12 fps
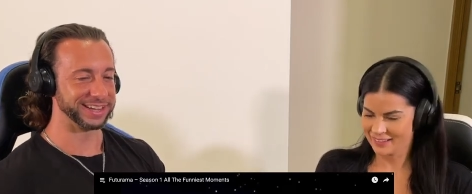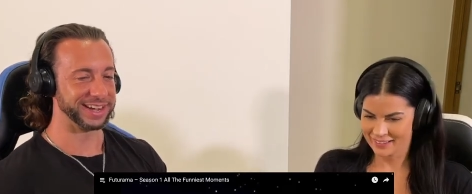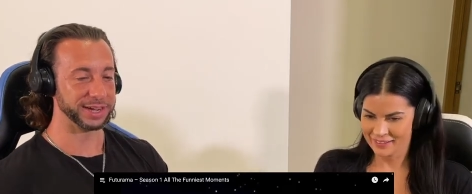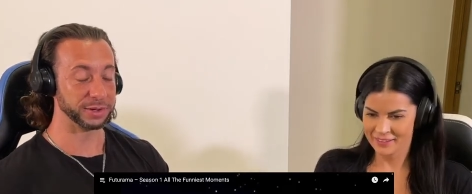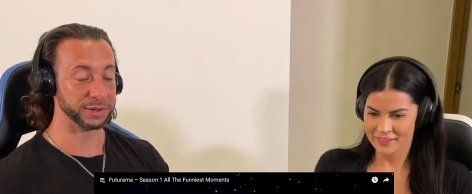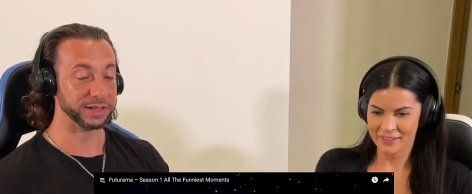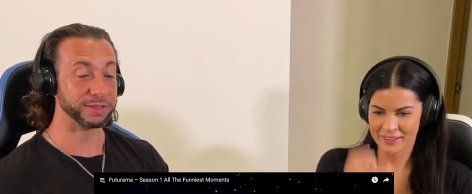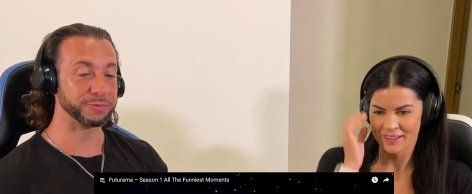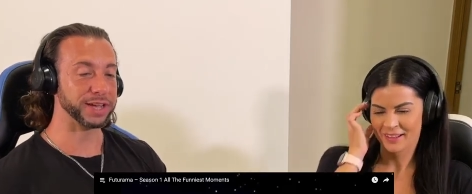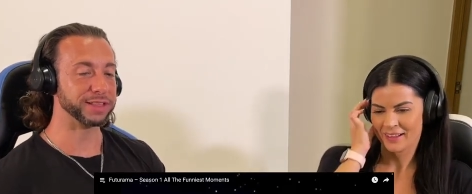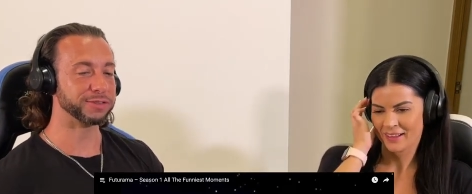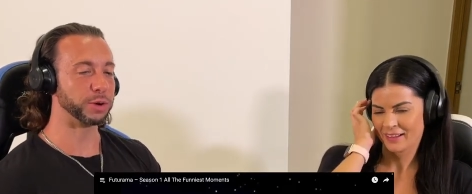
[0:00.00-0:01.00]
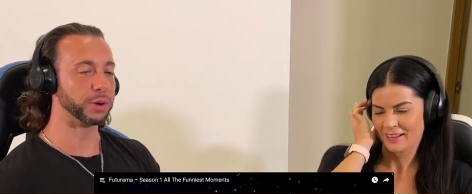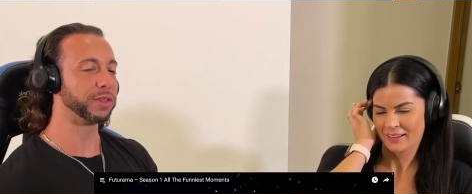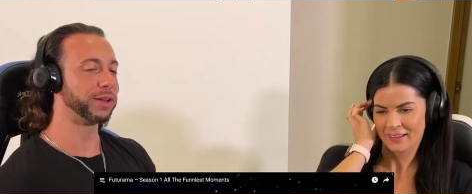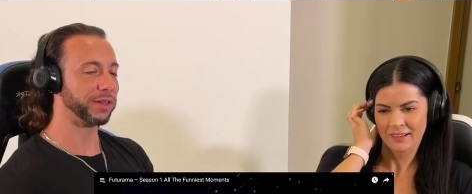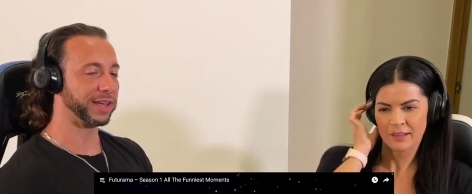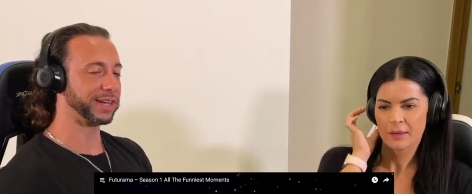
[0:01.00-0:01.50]
Speaker 1: Yeah, it's it's
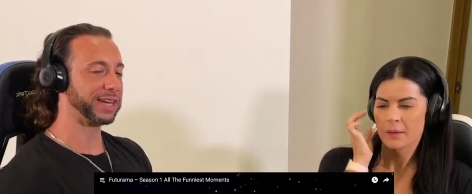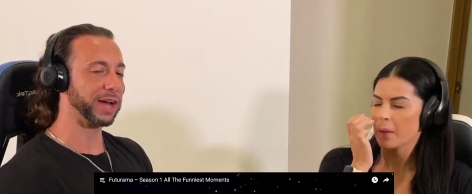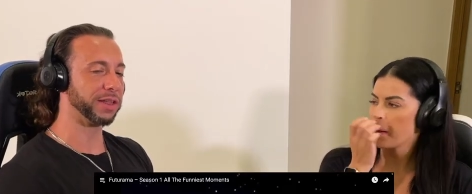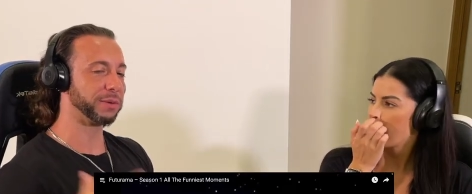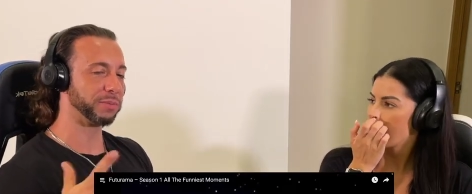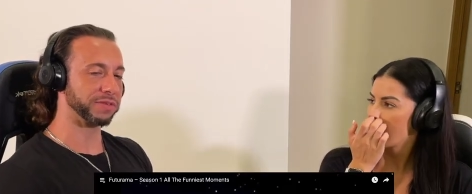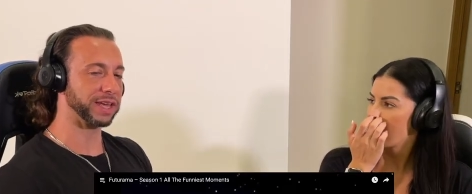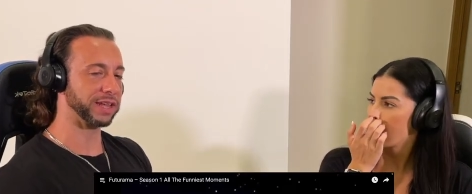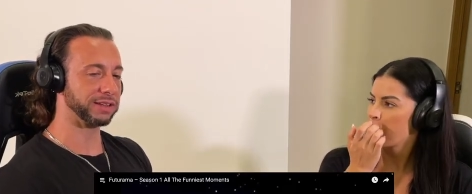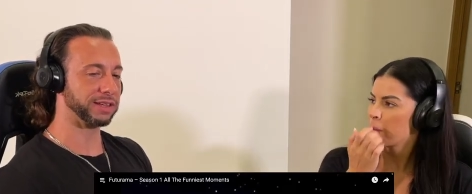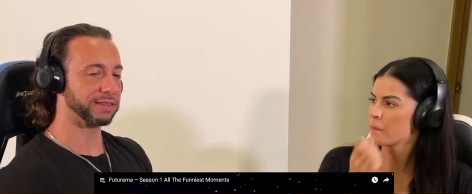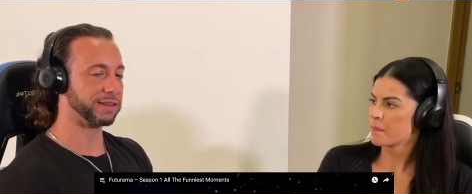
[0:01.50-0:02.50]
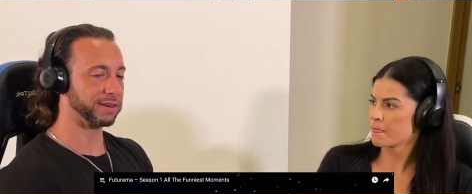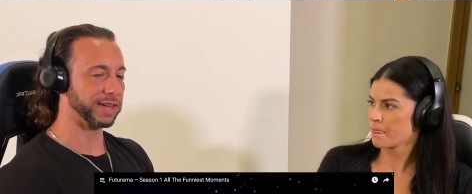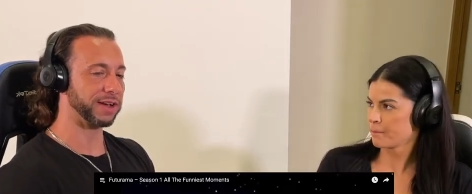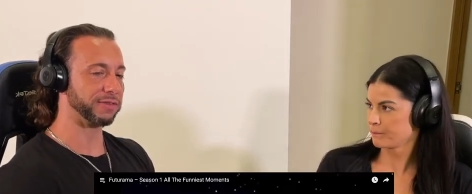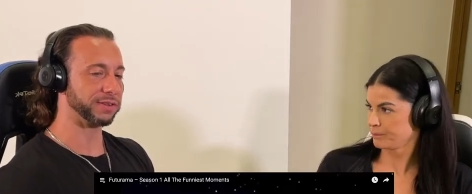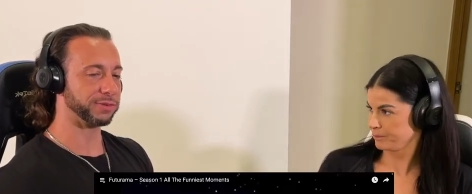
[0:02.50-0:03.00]
cool though. Like now that I'm seeing this
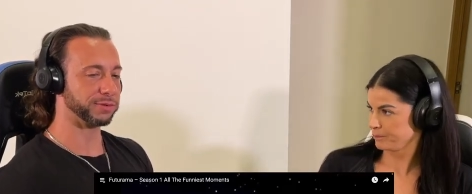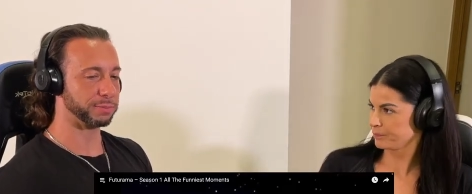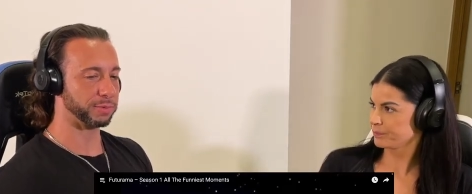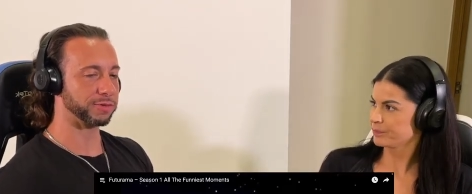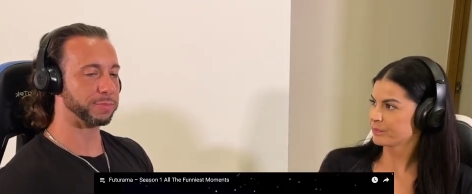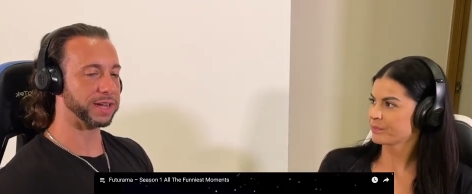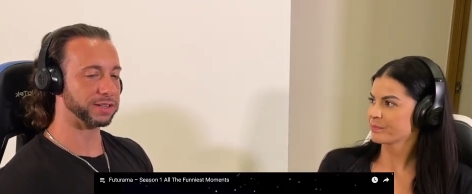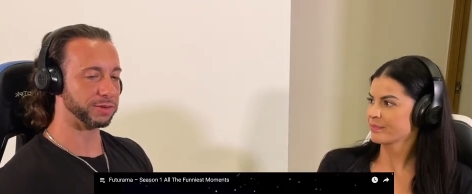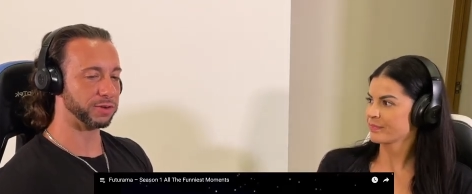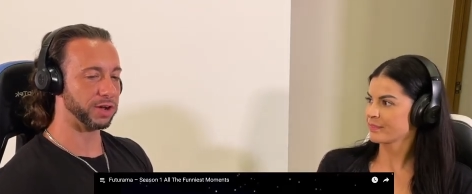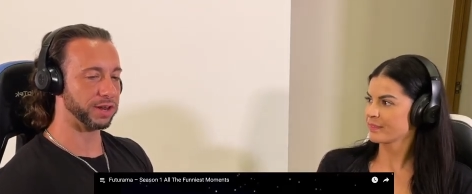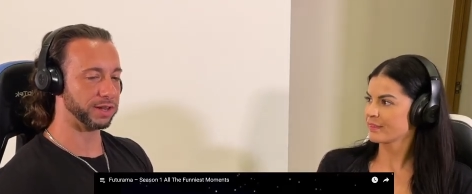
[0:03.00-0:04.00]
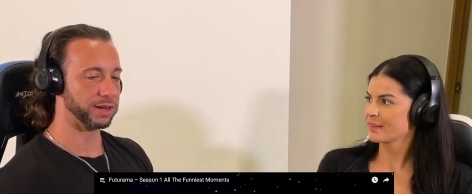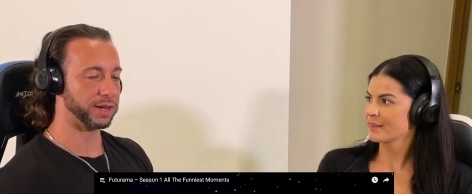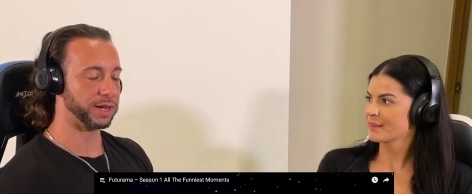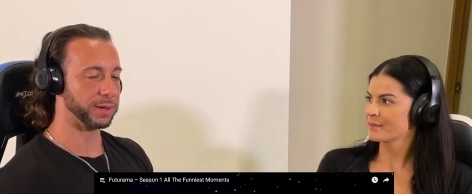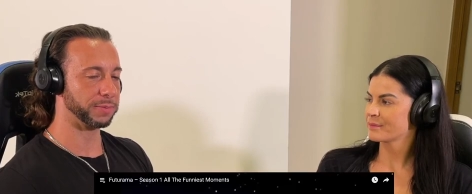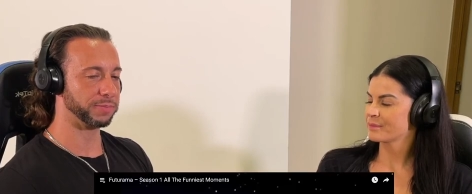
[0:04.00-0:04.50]
and have a different perspective on
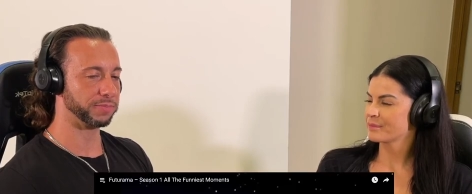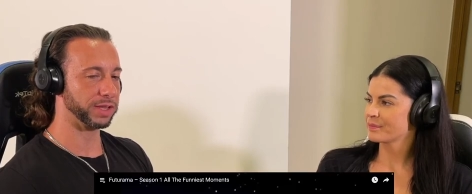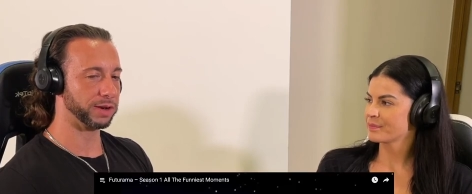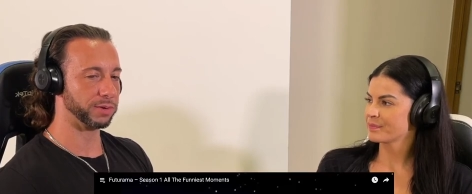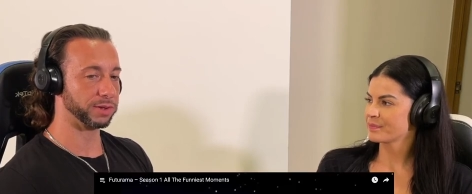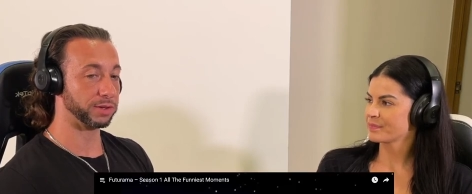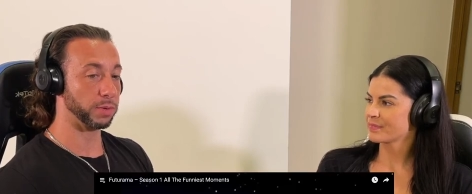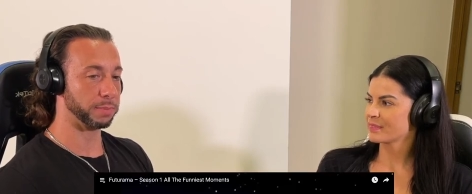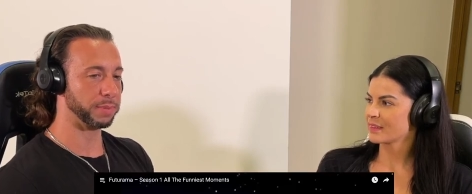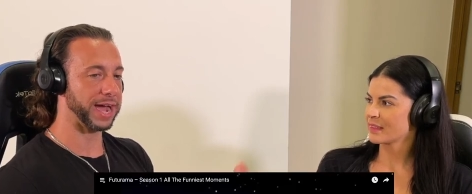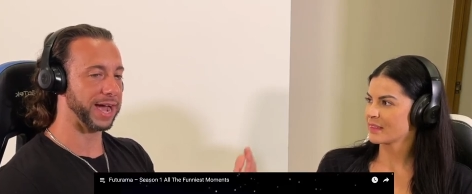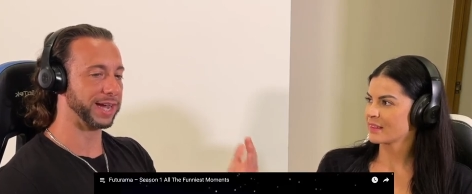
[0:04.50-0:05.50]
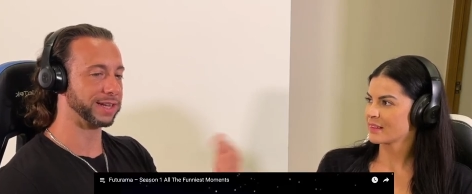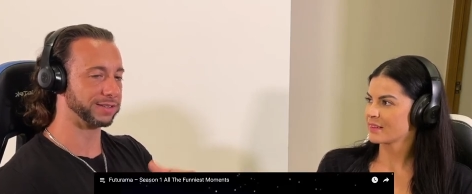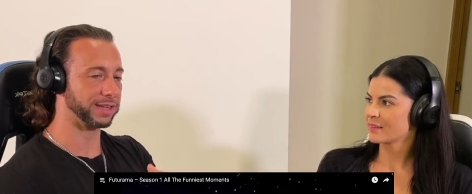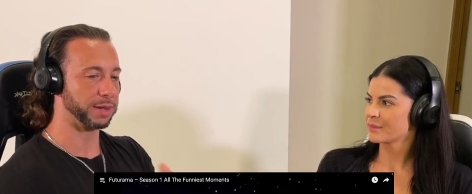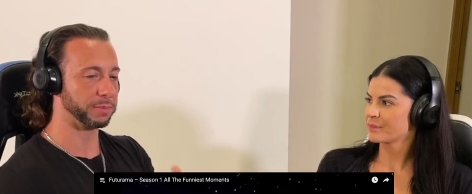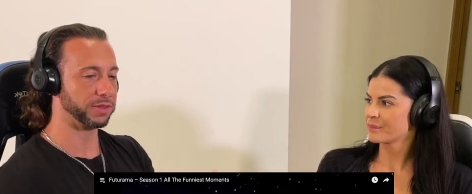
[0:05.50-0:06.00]
it, um, you know, going back
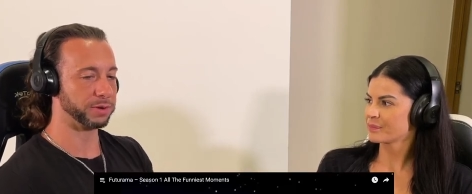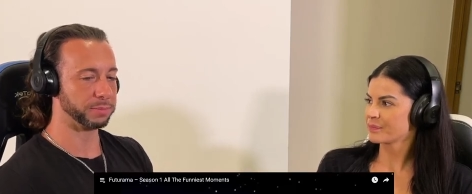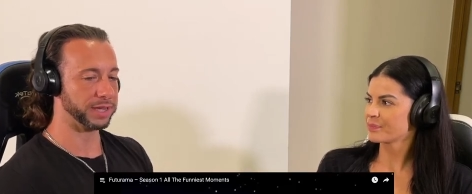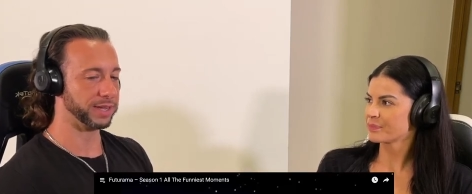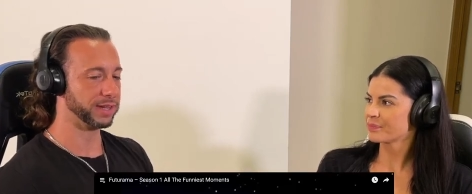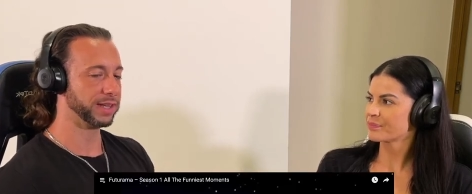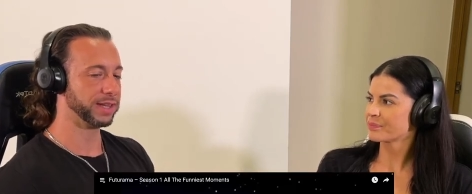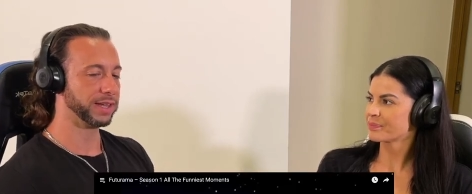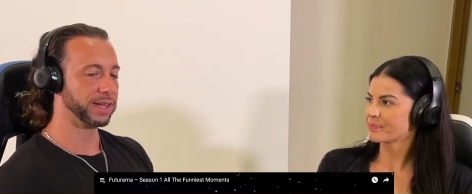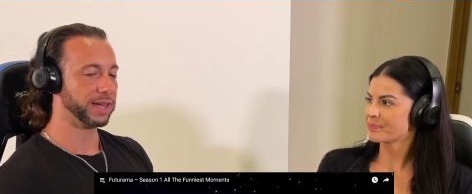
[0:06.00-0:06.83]
in time a little bit